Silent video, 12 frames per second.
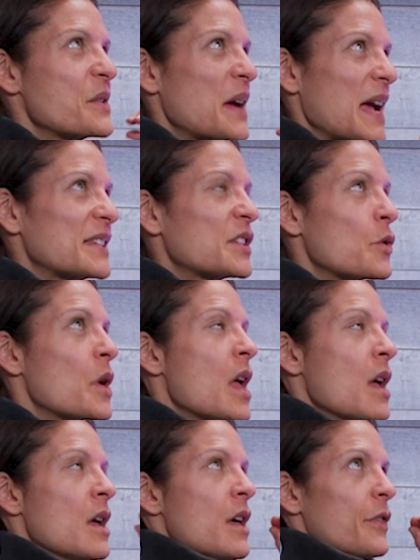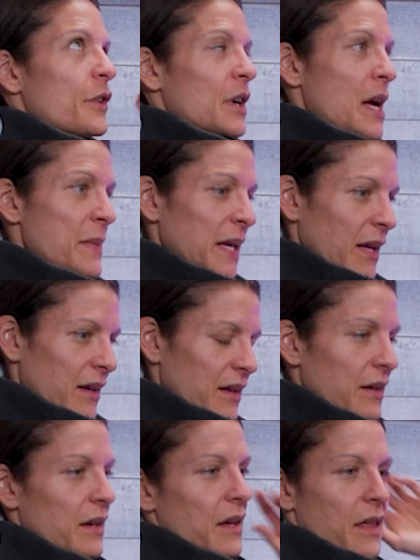Okay, so they're coming
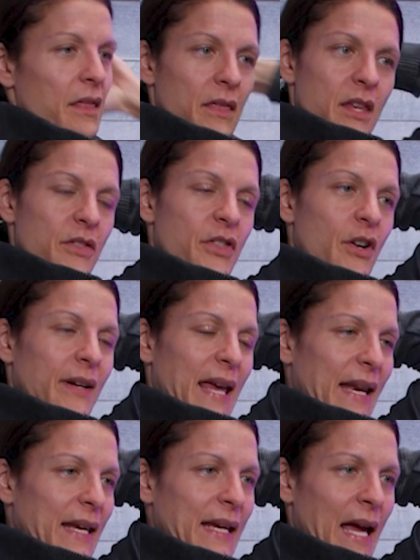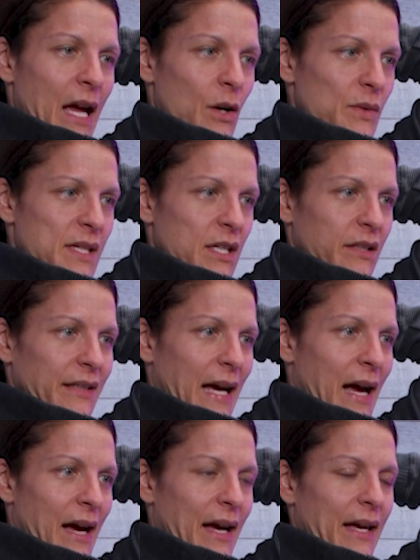in, they're getting counseled
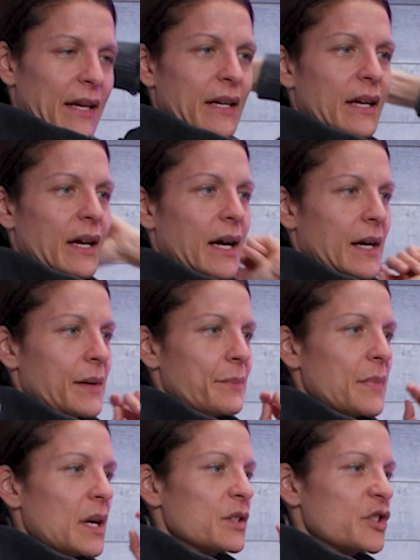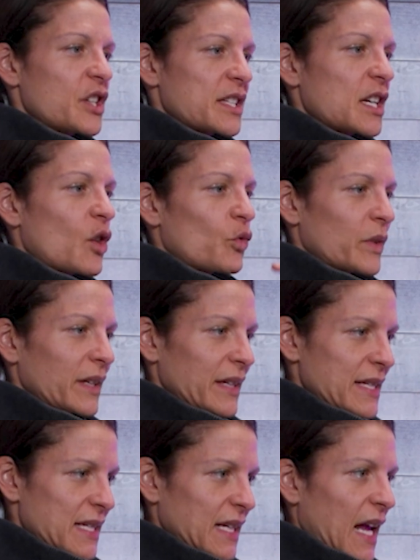on just a
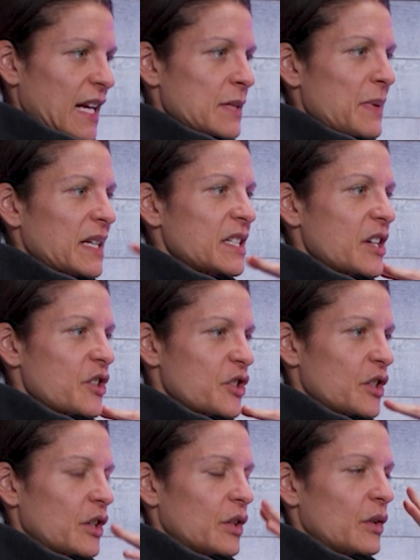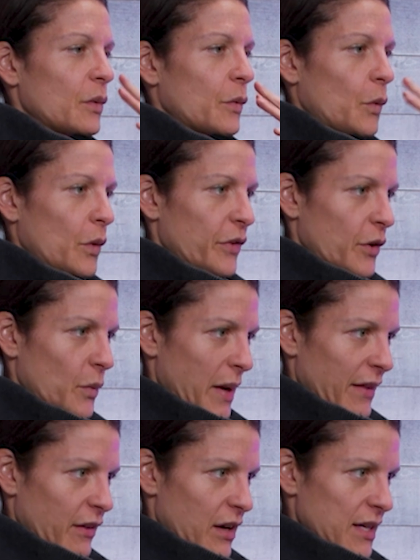realistic expectation for their
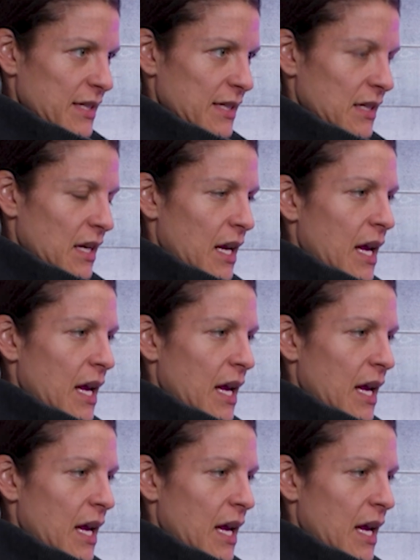weight loss.